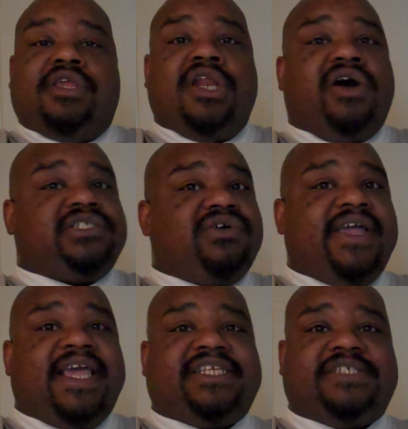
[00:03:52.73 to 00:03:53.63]
you know, so
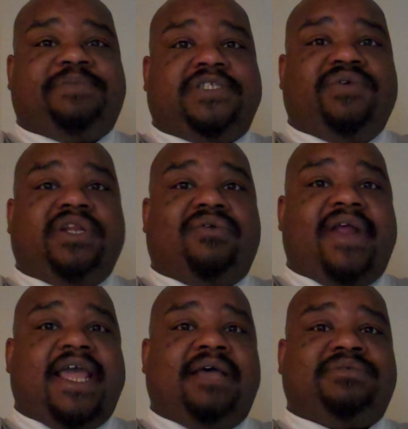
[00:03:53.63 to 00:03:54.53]
I guess it's between the
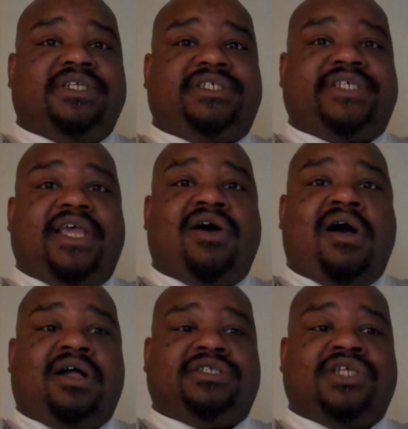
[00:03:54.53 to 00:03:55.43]
Rams and the
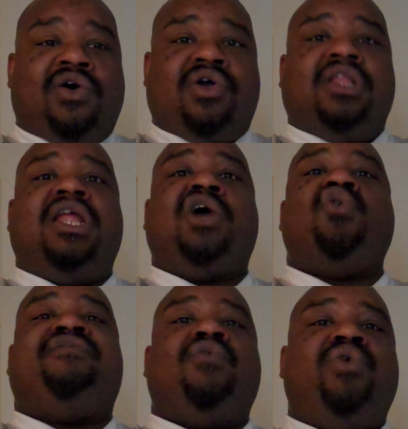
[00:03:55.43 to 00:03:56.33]
Seahawks. So good luck
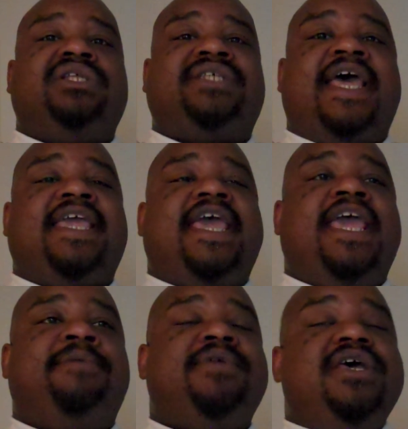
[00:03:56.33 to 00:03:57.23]
whoever wins that
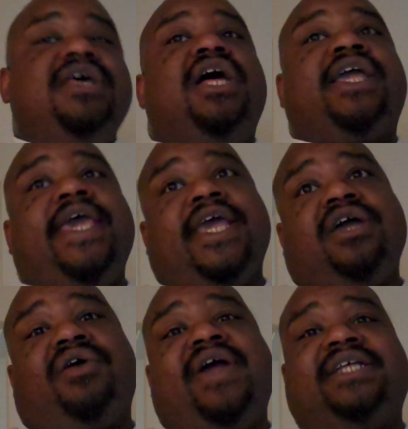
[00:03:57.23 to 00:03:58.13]
game. Again,
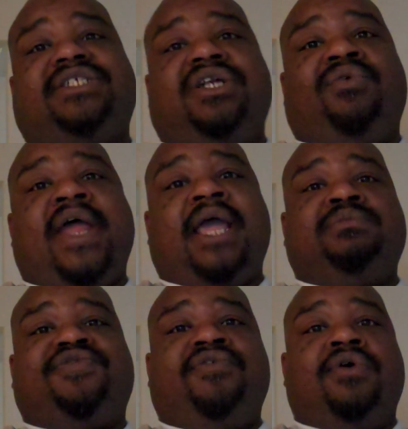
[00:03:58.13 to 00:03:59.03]
congrats to the
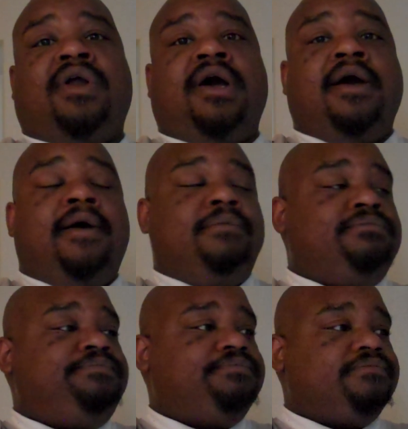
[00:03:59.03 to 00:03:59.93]
Rams for,
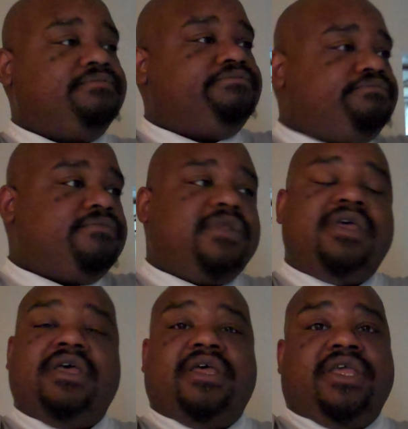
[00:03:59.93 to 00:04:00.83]
um,
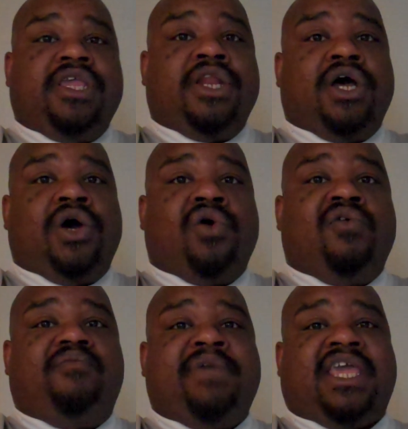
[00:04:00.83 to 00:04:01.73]
you
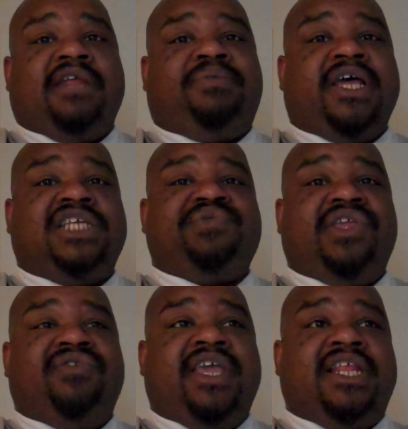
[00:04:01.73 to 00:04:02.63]
know, making the plays
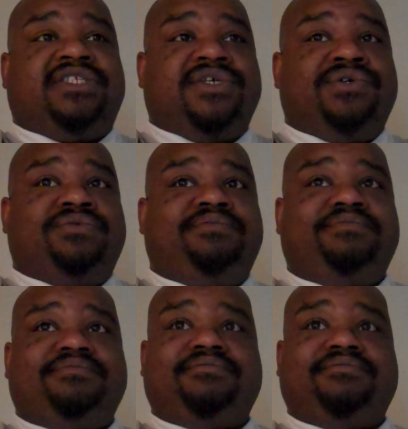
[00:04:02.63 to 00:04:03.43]
when you needed to.